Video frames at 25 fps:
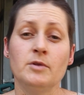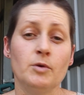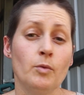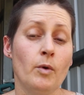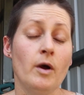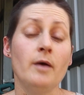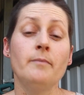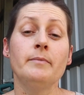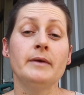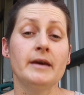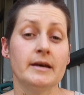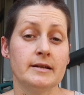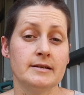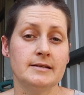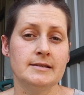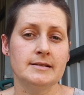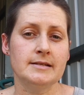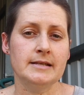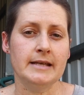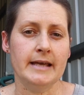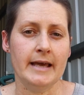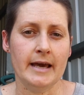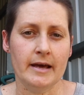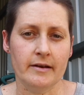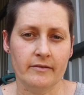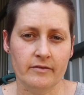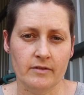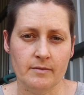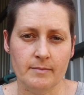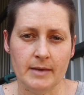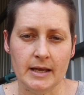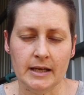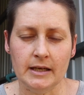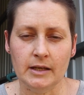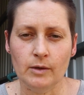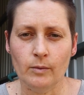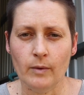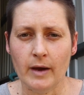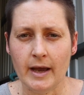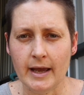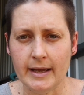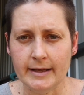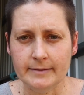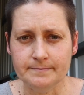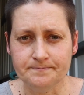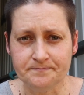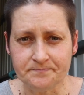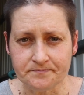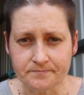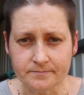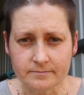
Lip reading: You won't be able to see out of them anyway.